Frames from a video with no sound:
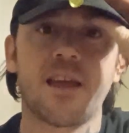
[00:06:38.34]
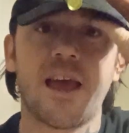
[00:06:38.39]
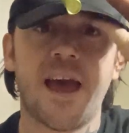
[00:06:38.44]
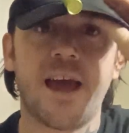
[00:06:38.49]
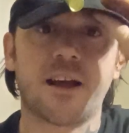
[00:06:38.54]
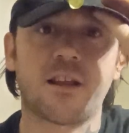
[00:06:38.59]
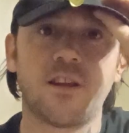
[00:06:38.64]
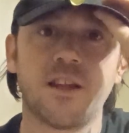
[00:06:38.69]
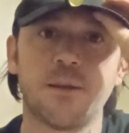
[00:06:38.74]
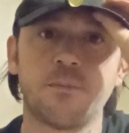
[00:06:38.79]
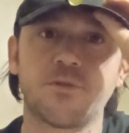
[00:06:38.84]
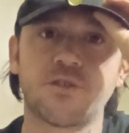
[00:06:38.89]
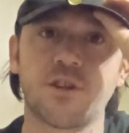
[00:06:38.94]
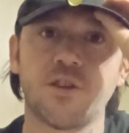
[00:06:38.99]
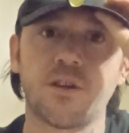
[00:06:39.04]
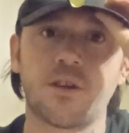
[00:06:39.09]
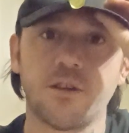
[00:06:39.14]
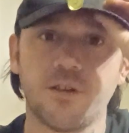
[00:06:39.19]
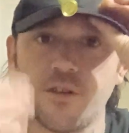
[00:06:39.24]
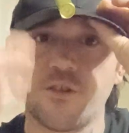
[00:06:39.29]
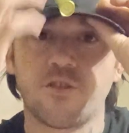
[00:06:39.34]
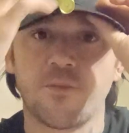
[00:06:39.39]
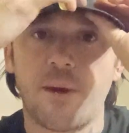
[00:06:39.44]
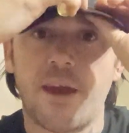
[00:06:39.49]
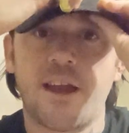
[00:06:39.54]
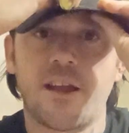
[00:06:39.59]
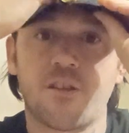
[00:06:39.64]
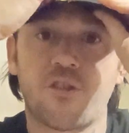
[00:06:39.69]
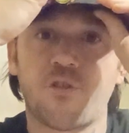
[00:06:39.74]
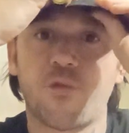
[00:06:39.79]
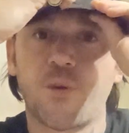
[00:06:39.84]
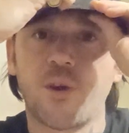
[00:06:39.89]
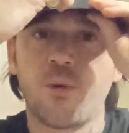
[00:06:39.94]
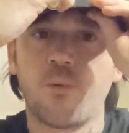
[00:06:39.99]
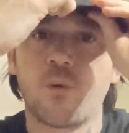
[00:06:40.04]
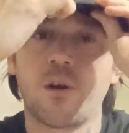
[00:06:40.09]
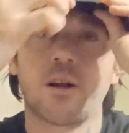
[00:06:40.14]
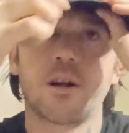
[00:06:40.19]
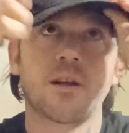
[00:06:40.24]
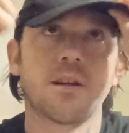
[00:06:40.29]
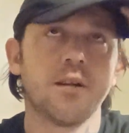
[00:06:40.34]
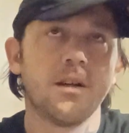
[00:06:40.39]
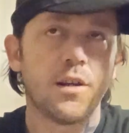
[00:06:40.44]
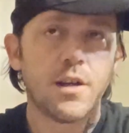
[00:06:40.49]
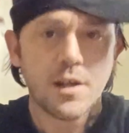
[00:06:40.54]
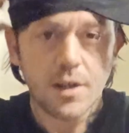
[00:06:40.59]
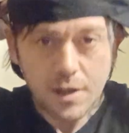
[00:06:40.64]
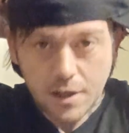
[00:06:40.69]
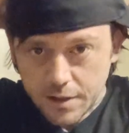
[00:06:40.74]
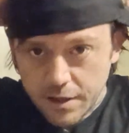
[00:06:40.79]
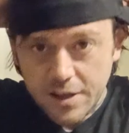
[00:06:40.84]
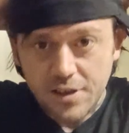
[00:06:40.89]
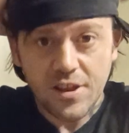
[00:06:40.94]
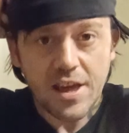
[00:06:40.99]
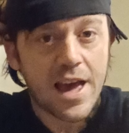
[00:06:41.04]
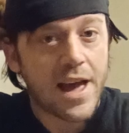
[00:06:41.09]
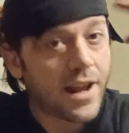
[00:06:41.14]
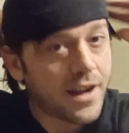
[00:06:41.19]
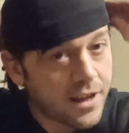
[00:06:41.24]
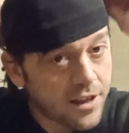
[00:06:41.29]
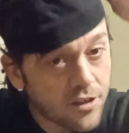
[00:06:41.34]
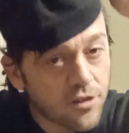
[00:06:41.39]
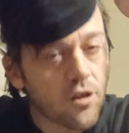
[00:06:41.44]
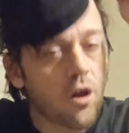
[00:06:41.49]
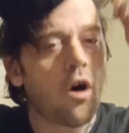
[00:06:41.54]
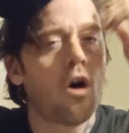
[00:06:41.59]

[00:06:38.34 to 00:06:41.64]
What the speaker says: hat clip, so you can do some hands-free work. This hat is